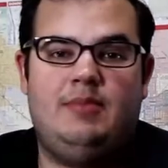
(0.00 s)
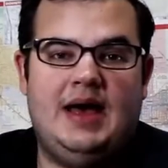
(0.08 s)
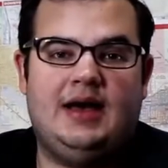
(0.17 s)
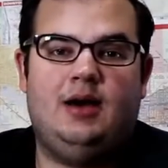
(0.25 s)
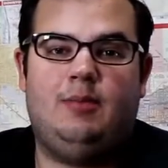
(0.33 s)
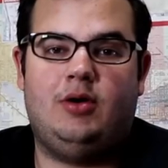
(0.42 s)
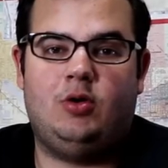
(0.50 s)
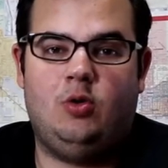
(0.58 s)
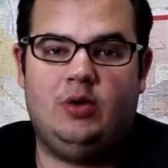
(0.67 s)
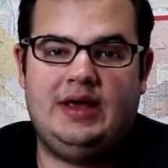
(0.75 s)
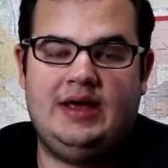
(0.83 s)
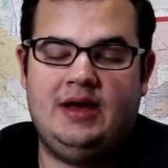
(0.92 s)
pack up our
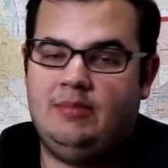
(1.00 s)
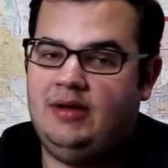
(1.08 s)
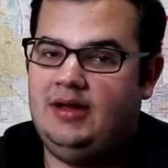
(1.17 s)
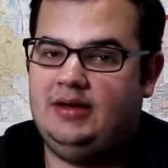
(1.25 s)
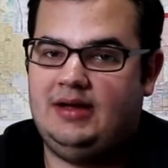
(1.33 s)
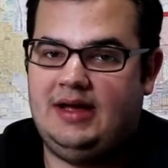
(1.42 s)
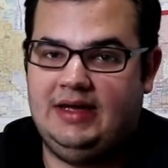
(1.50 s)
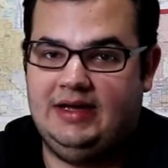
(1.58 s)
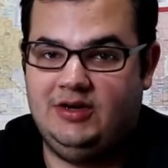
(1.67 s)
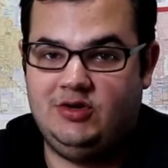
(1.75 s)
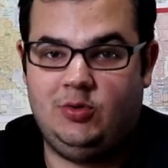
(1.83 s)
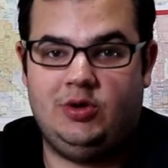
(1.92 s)
whole camp
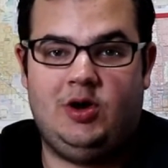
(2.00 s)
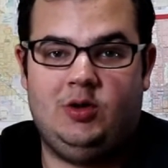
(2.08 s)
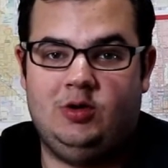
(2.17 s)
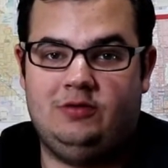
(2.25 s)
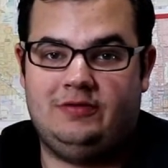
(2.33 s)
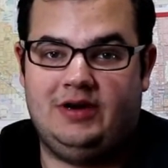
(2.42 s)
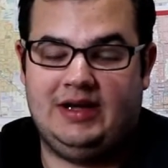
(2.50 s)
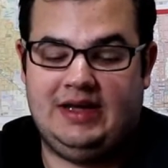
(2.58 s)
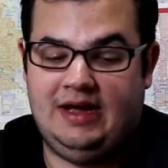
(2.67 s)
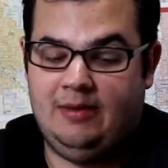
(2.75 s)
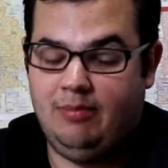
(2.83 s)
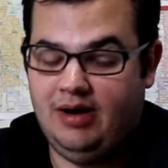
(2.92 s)
and do it all over
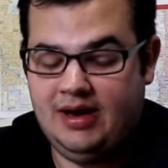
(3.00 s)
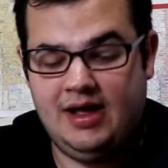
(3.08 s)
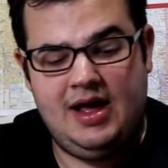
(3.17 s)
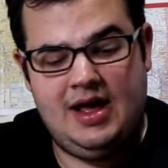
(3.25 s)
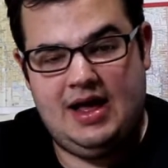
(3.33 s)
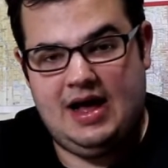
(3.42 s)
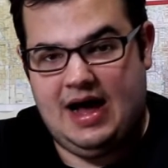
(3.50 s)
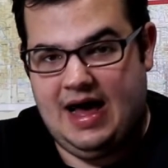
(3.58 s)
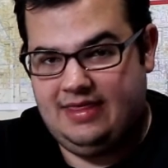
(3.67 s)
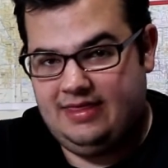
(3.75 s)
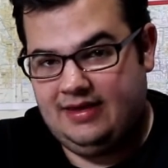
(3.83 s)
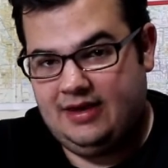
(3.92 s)
again. But I
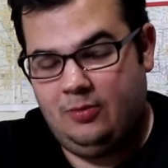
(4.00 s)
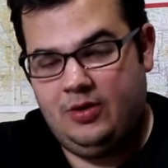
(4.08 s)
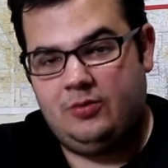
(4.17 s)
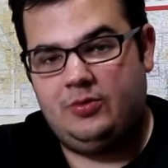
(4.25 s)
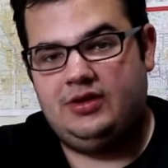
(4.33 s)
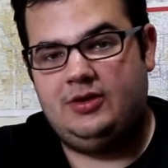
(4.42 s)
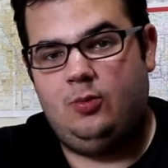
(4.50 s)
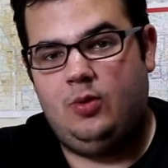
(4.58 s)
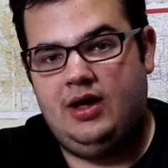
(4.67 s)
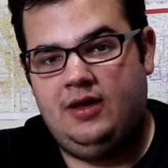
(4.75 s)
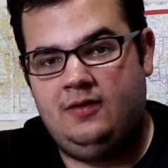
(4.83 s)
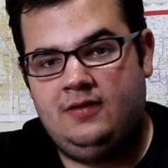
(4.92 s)
think it went really
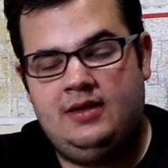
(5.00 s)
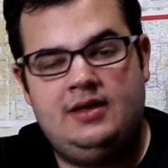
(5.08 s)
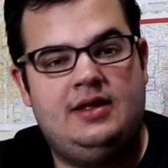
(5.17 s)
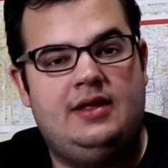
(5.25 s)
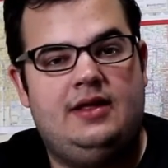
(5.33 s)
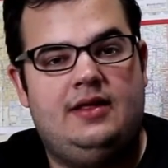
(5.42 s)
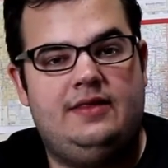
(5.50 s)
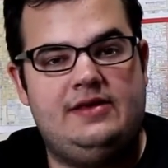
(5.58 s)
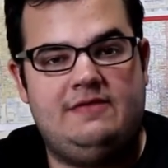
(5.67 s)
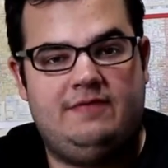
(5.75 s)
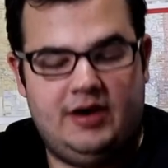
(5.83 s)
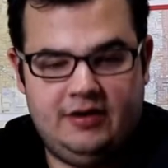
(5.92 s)
well.
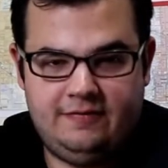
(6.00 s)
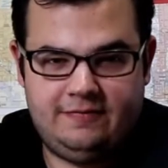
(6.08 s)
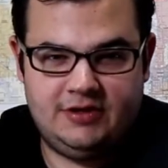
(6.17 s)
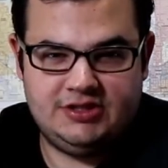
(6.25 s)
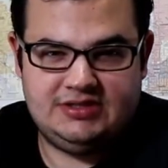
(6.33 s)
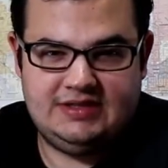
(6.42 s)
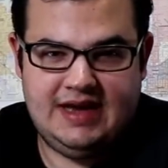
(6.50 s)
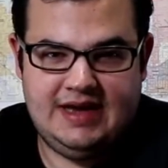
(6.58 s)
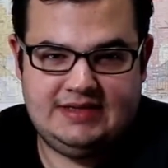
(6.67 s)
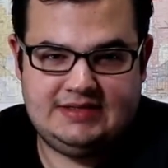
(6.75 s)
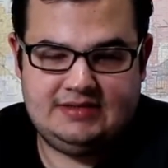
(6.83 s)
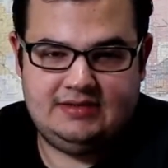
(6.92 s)
The very first
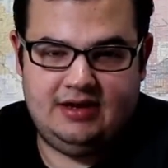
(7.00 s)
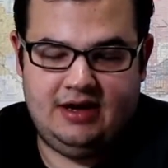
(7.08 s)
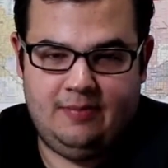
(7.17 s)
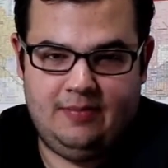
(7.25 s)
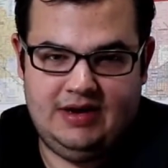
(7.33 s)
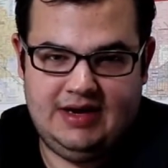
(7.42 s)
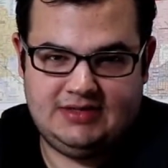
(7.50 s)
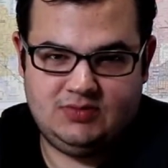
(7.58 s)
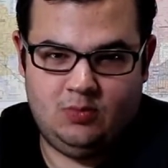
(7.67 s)
night, the next